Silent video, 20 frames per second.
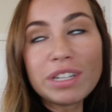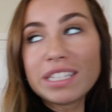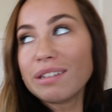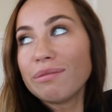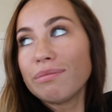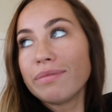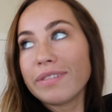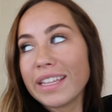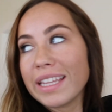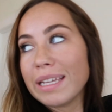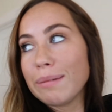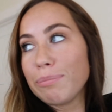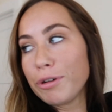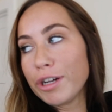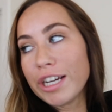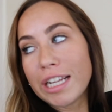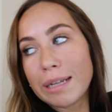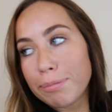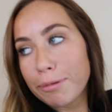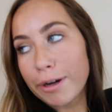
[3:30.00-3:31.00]
was a really
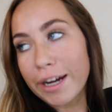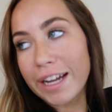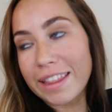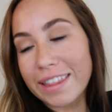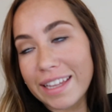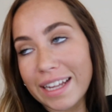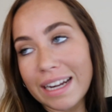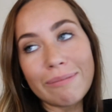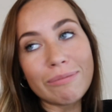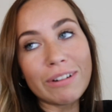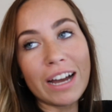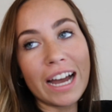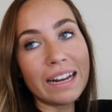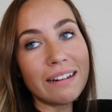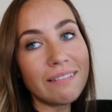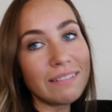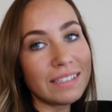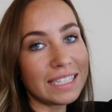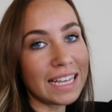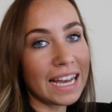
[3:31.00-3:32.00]
pretty print that I'm
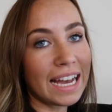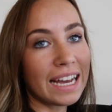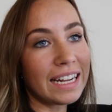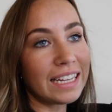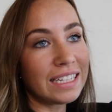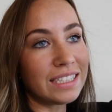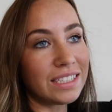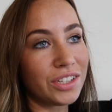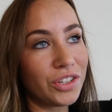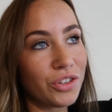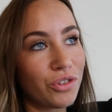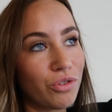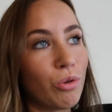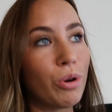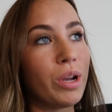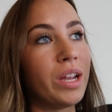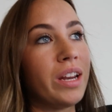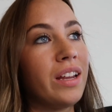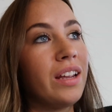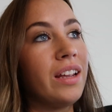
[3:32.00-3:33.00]
kind of sad I
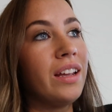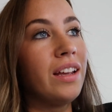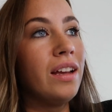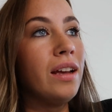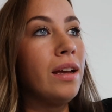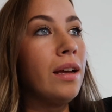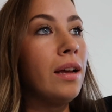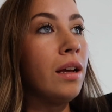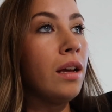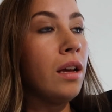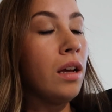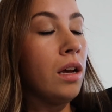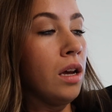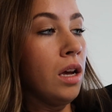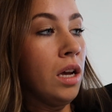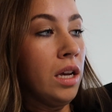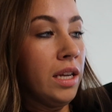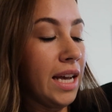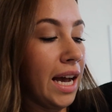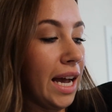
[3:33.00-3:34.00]
destroyed. Really?
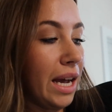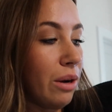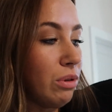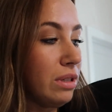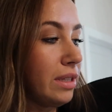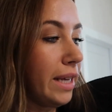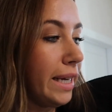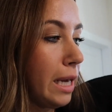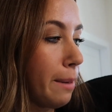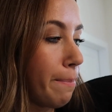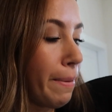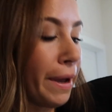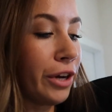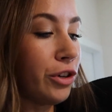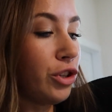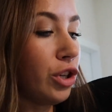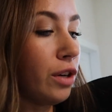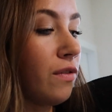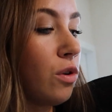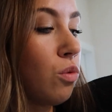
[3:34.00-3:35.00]
Yeah, it was like a
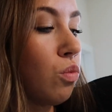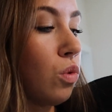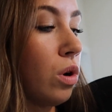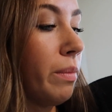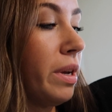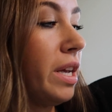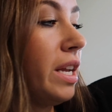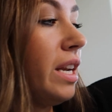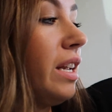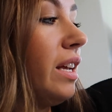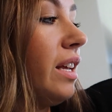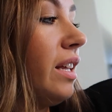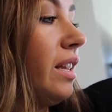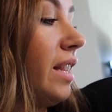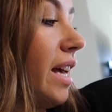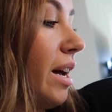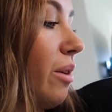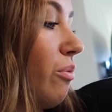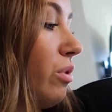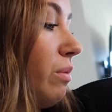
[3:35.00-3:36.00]
picture of a woman
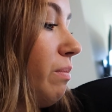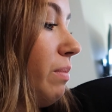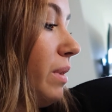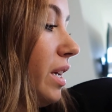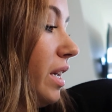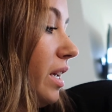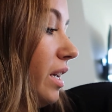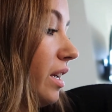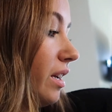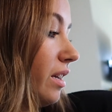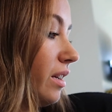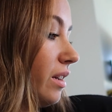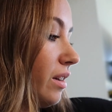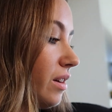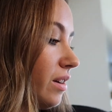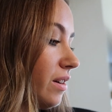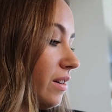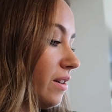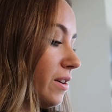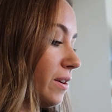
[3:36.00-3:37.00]
that would be
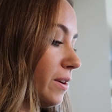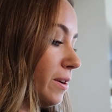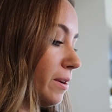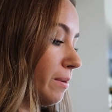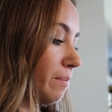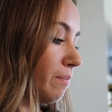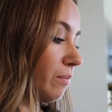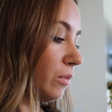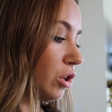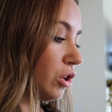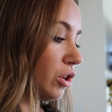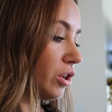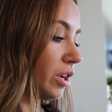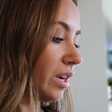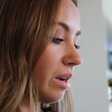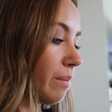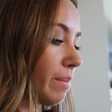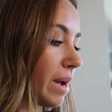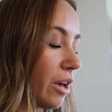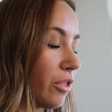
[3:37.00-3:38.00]
um, look
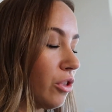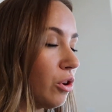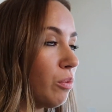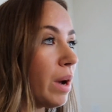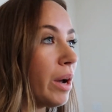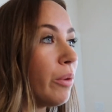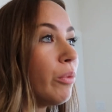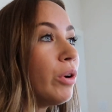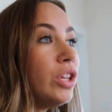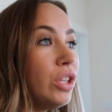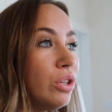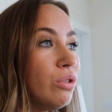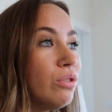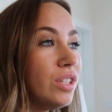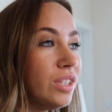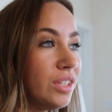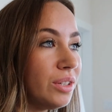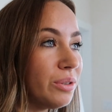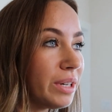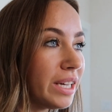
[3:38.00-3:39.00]
good in a bathroom. I want you
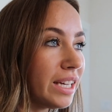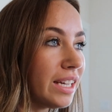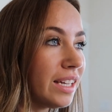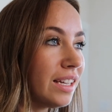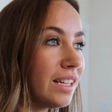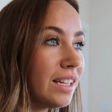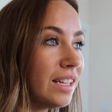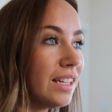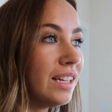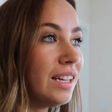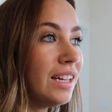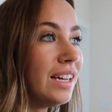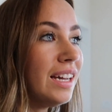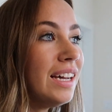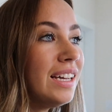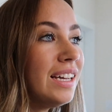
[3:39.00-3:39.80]
to do it. Mm.